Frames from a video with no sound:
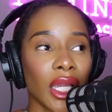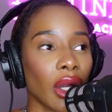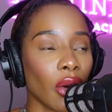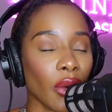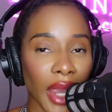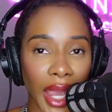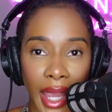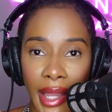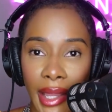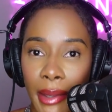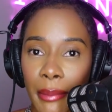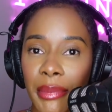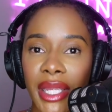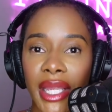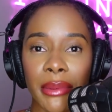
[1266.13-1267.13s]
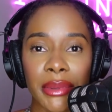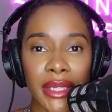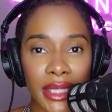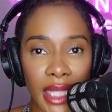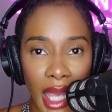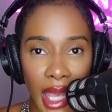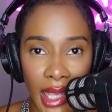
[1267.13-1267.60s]
Okay, be
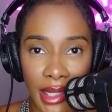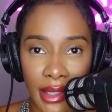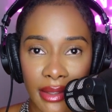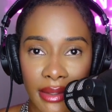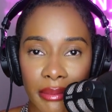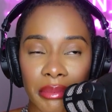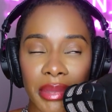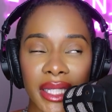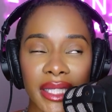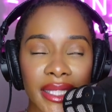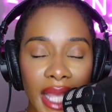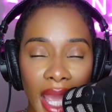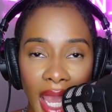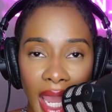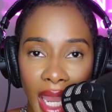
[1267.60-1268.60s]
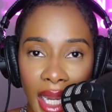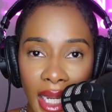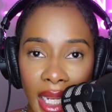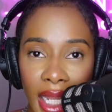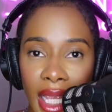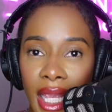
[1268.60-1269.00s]
upset, be sad,